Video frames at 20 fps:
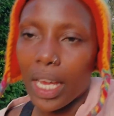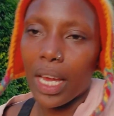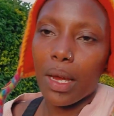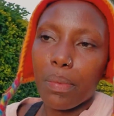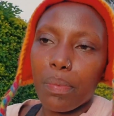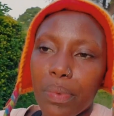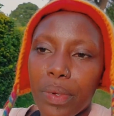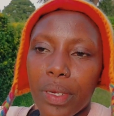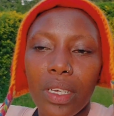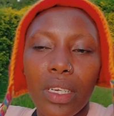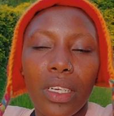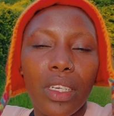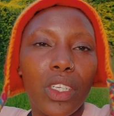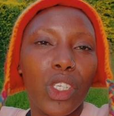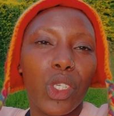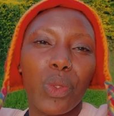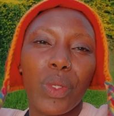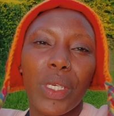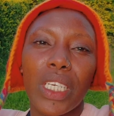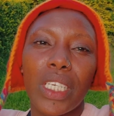up
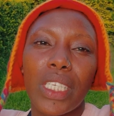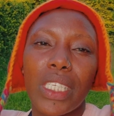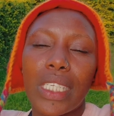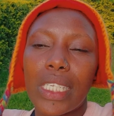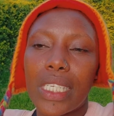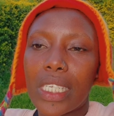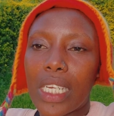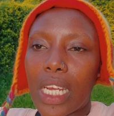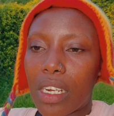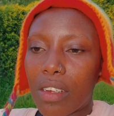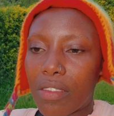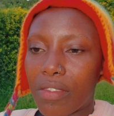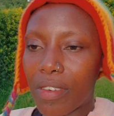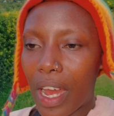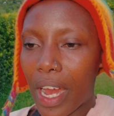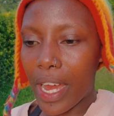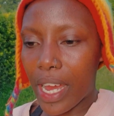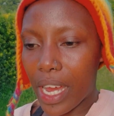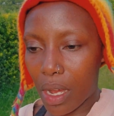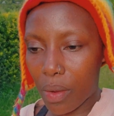twigs to start a
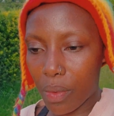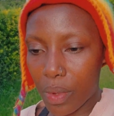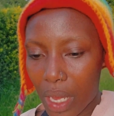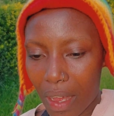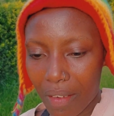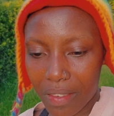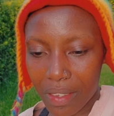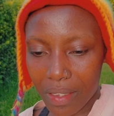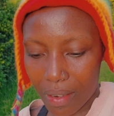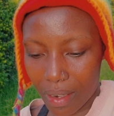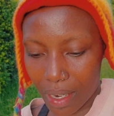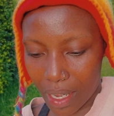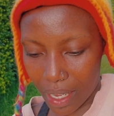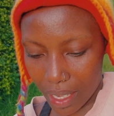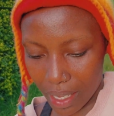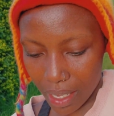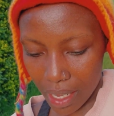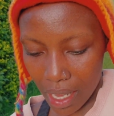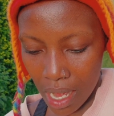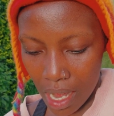fire. We have
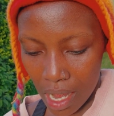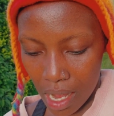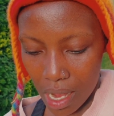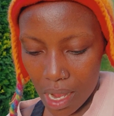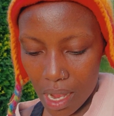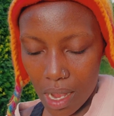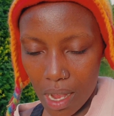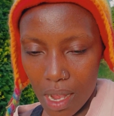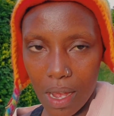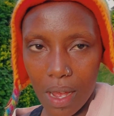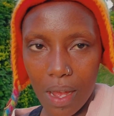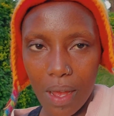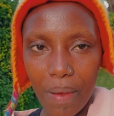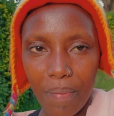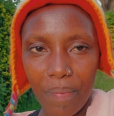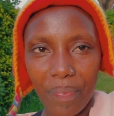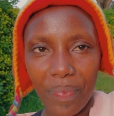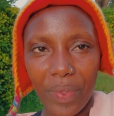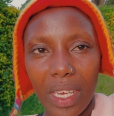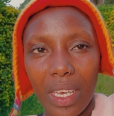like
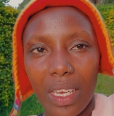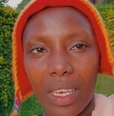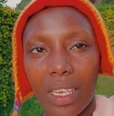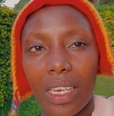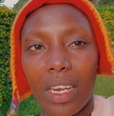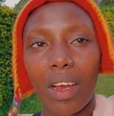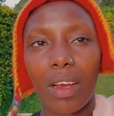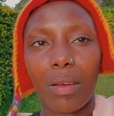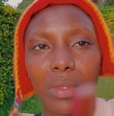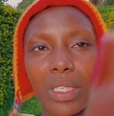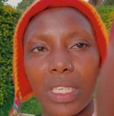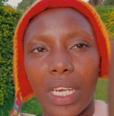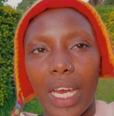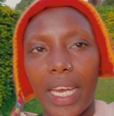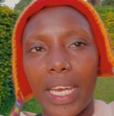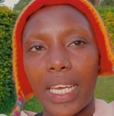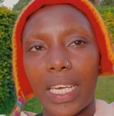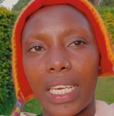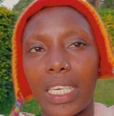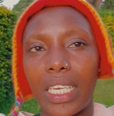now I'm
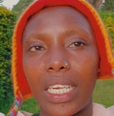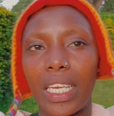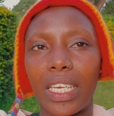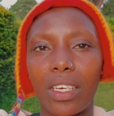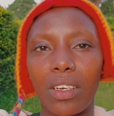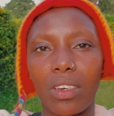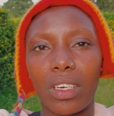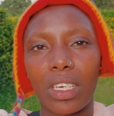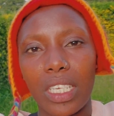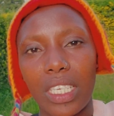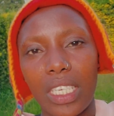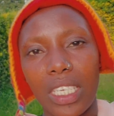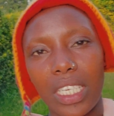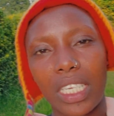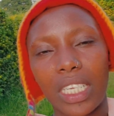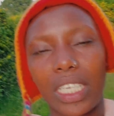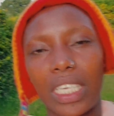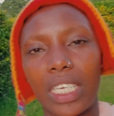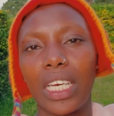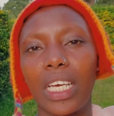tired, like
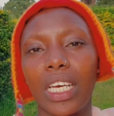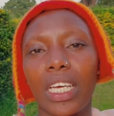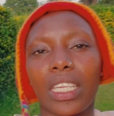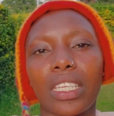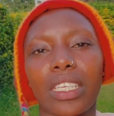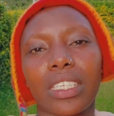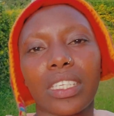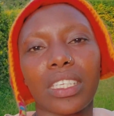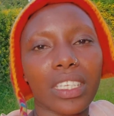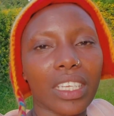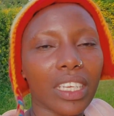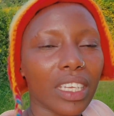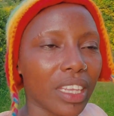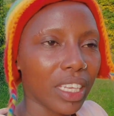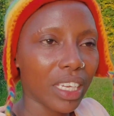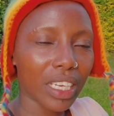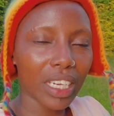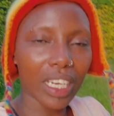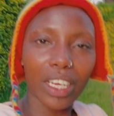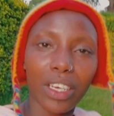honestly. This is the
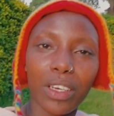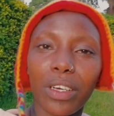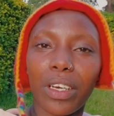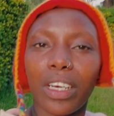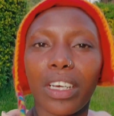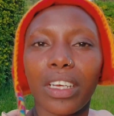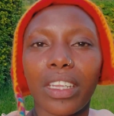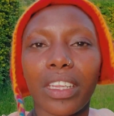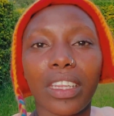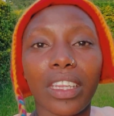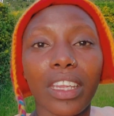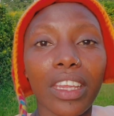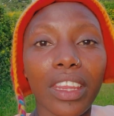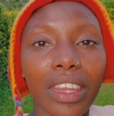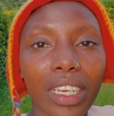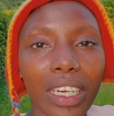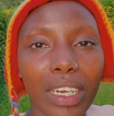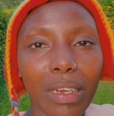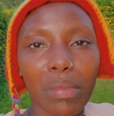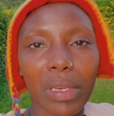thing, like the
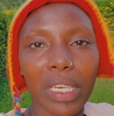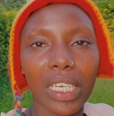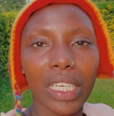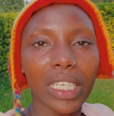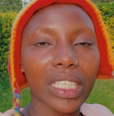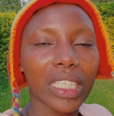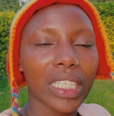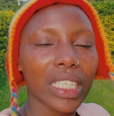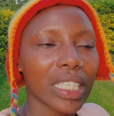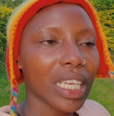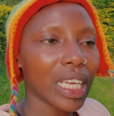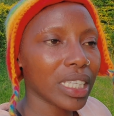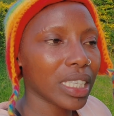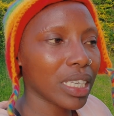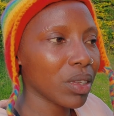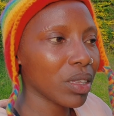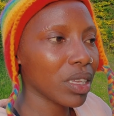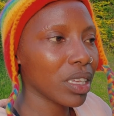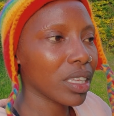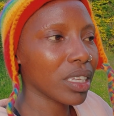3 minutes, that's
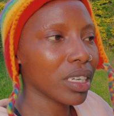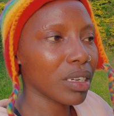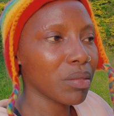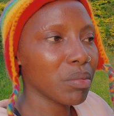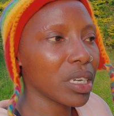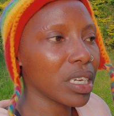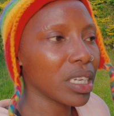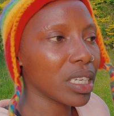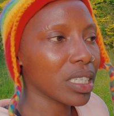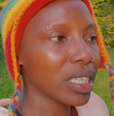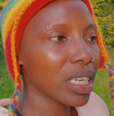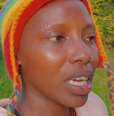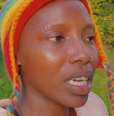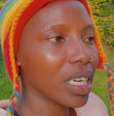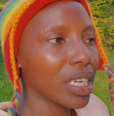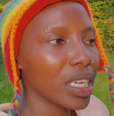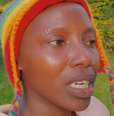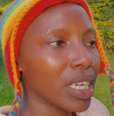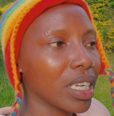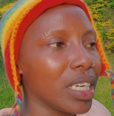how the 3 minutes
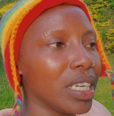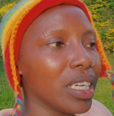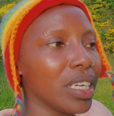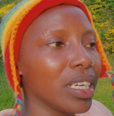ended.